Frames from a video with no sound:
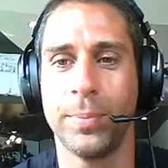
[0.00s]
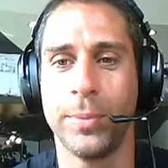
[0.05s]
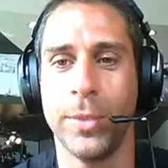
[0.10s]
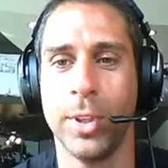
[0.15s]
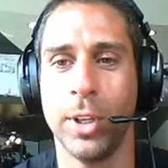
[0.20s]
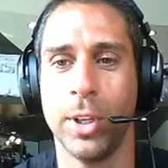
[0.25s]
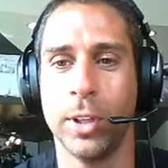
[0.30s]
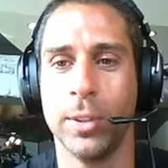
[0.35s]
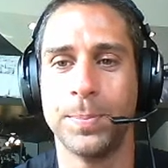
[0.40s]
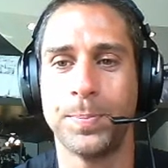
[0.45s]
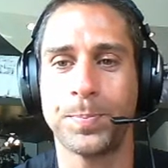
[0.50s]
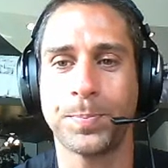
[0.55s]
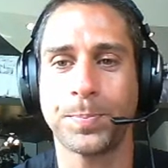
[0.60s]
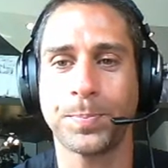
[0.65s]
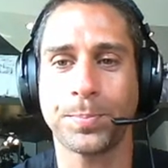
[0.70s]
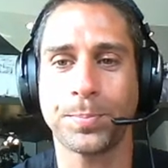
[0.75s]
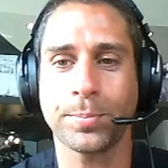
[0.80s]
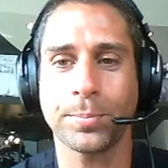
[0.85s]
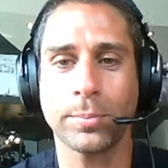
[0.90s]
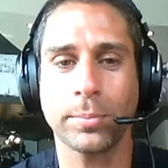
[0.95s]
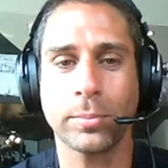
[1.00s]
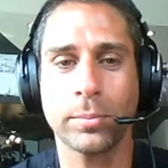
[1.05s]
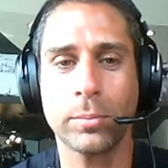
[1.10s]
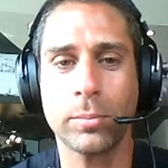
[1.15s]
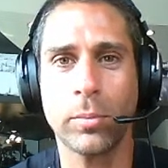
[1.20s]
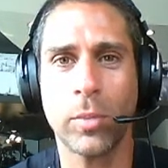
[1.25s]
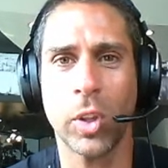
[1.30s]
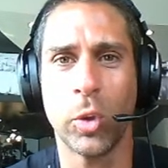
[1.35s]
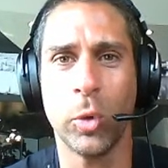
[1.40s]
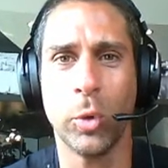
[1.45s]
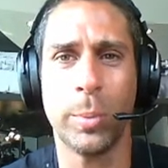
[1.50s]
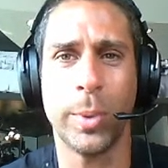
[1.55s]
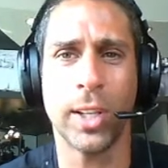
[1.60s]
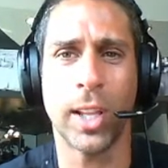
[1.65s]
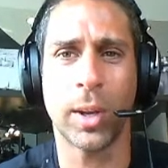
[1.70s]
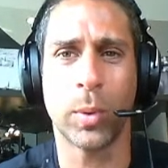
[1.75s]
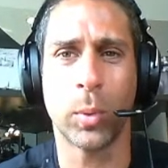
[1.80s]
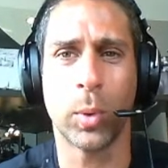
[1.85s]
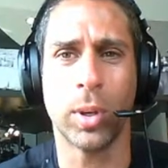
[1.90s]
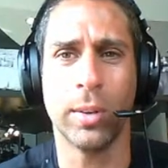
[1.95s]
You know it would be
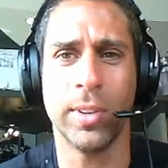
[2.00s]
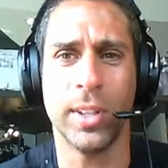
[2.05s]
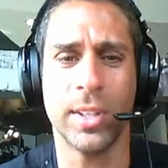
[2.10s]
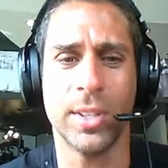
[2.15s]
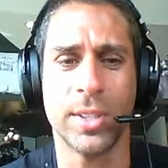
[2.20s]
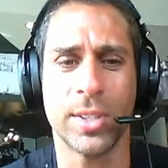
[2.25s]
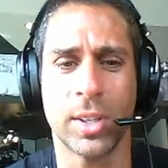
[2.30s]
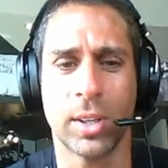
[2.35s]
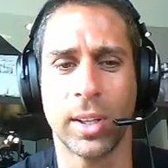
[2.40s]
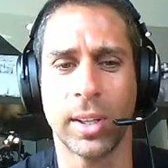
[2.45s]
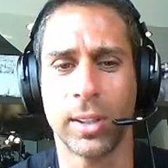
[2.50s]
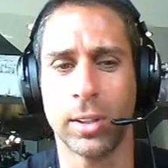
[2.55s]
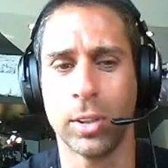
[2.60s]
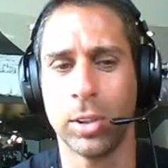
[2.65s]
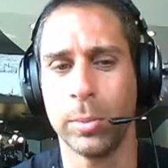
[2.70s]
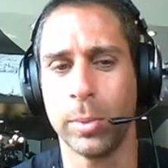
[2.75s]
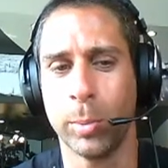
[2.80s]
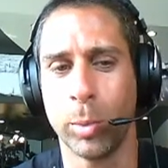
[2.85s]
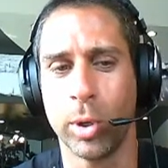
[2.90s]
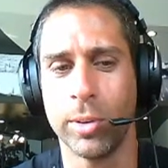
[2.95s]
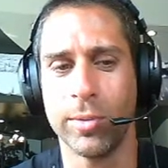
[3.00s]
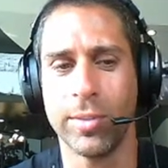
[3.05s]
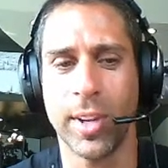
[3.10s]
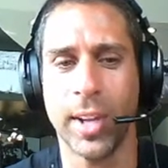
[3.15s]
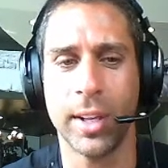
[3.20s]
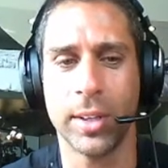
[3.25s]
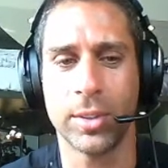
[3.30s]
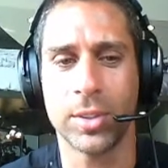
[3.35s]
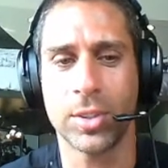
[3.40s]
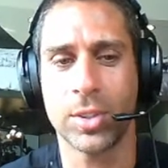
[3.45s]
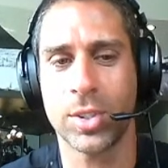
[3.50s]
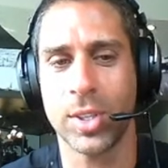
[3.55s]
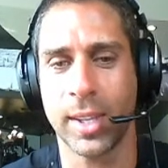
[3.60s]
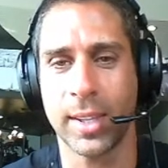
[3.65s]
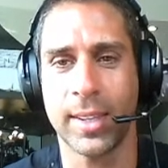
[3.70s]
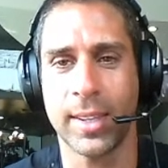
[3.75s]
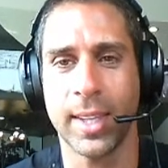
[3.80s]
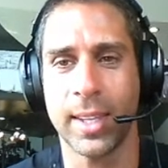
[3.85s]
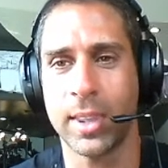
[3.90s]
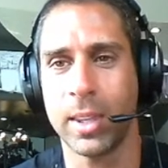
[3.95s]
like one of these that are like a little bit more vague, just
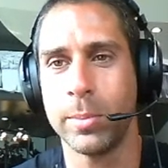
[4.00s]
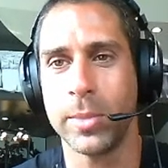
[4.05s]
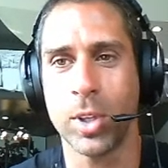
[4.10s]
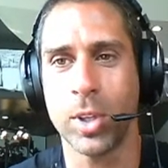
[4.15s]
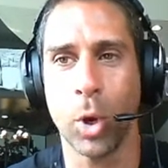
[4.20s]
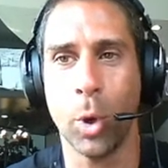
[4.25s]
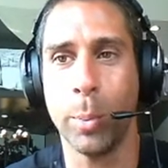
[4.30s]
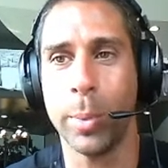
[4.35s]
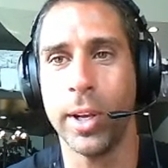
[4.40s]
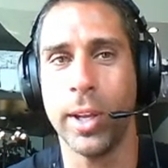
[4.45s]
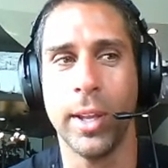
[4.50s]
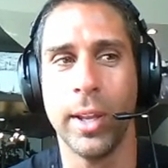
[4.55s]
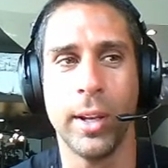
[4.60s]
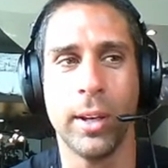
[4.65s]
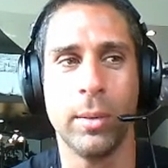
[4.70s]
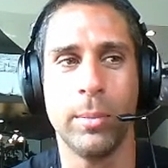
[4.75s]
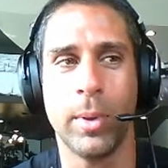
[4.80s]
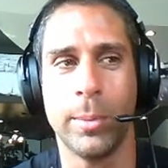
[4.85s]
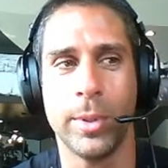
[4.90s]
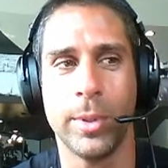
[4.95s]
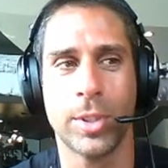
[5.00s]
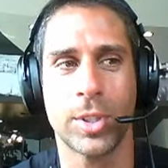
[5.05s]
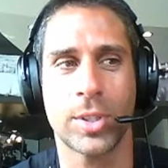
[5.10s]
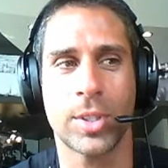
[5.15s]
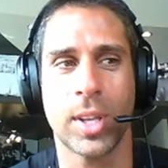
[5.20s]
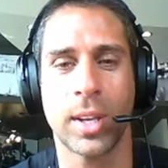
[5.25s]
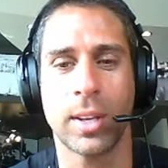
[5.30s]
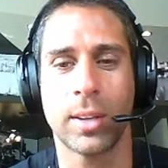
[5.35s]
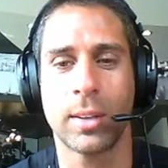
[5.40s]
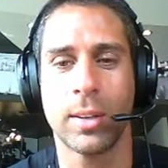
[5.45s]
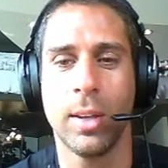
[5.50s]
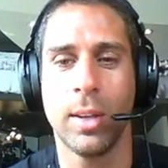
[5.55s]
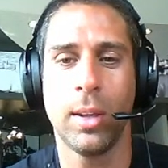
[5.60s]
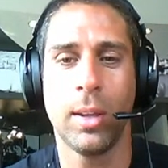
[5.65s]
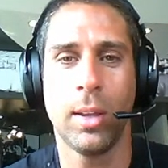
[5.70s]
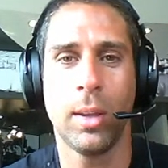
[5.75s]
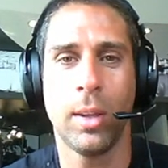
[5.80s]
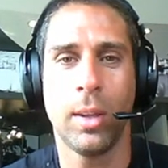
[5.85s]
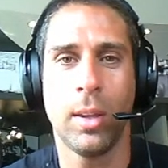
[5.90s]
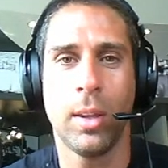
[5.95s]
like get them to open it and maybe just like
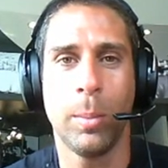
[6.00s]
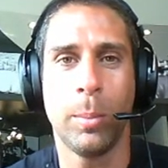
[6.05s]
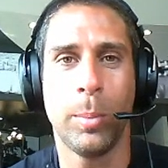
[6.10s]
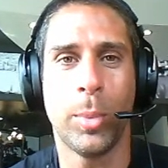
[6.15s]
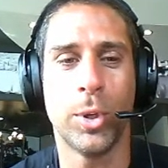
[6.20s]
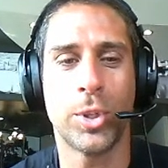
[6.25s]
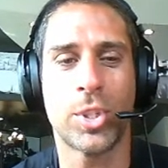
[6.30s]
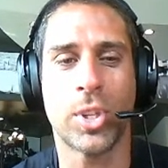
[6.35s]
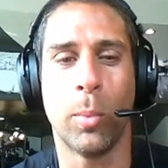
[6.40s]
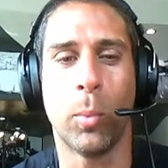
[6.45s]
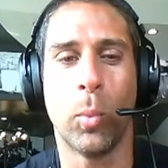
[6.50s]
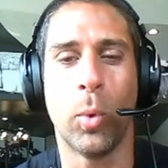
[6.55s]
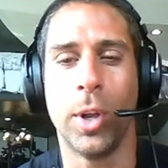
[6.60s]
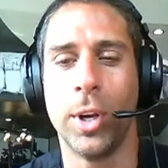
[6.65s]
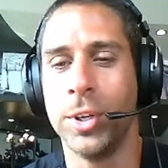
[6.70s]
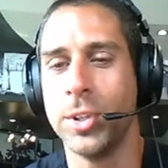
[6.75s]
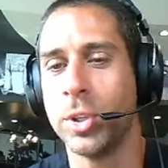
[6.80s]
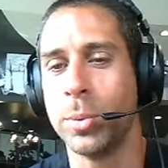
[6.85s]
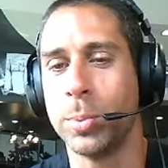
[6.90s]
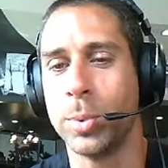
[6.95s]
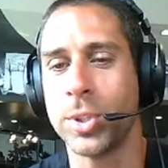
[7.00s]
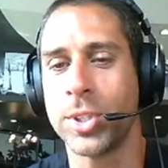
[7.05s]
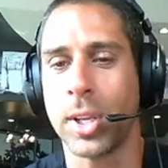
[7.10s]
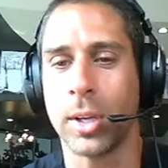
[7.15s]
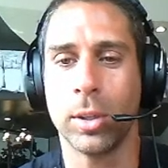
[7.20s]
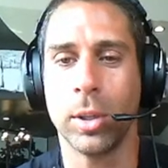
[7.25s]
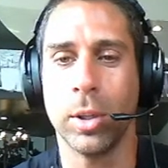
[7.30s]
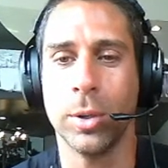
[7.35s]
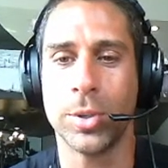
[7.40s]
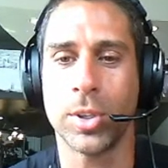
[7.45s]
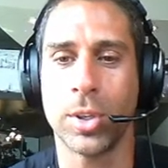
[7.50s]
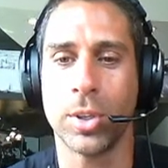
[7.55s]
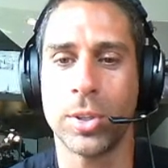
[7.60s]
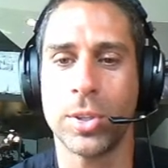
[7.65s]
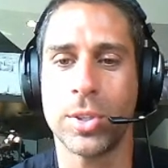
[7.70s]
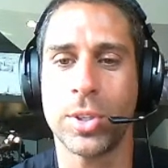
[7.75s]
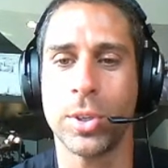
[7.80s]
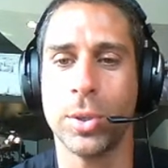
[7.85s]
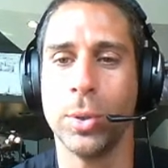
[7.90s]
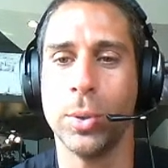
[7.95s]
push them one or two percent closer
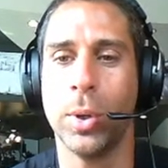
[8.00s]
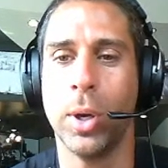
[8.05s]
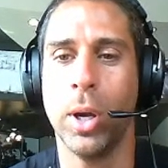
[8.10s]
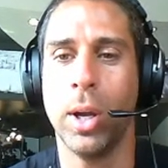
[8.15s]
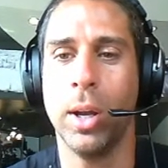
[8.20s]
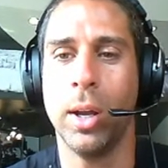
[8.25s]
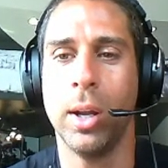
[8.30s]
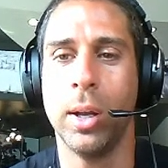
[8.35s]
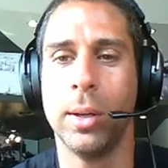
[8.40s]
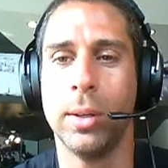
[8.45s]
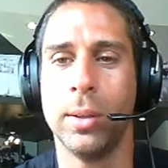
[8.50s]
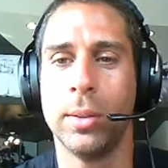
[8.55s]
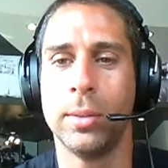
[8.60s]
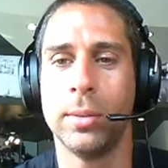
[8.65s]
to uh,